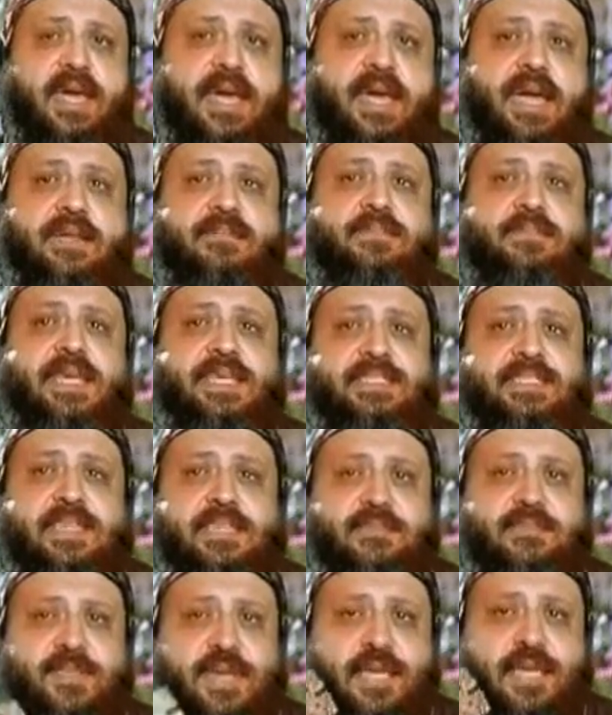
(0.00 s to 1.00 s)
and
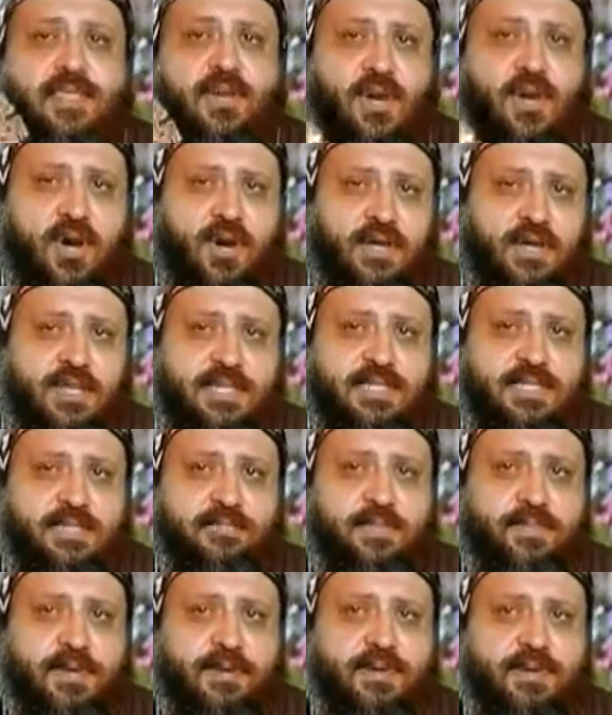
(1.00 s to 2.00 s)
blessed be the Holy
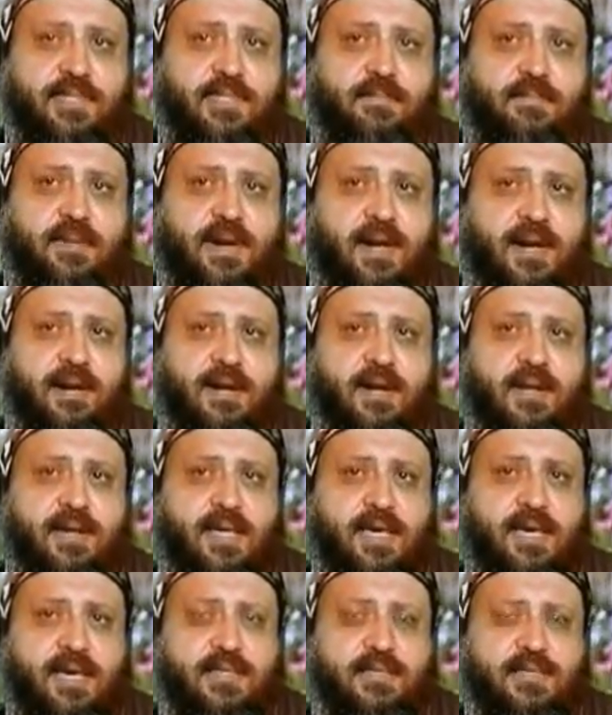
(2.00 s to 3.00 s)
Spirit, the
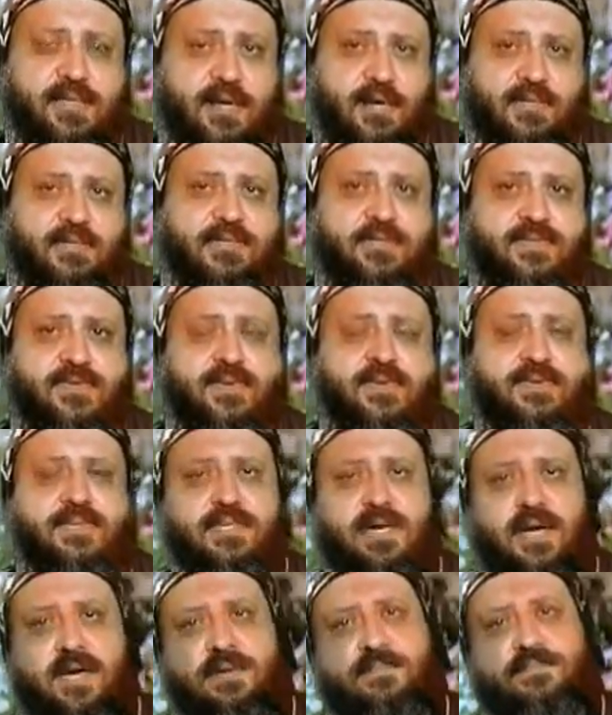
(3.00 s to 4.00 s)
Paraclete, on the third
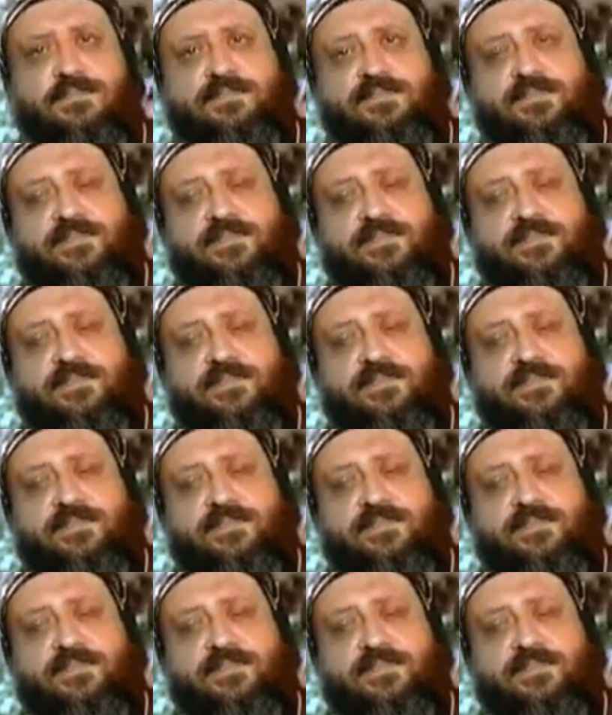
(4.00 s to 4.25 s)
time.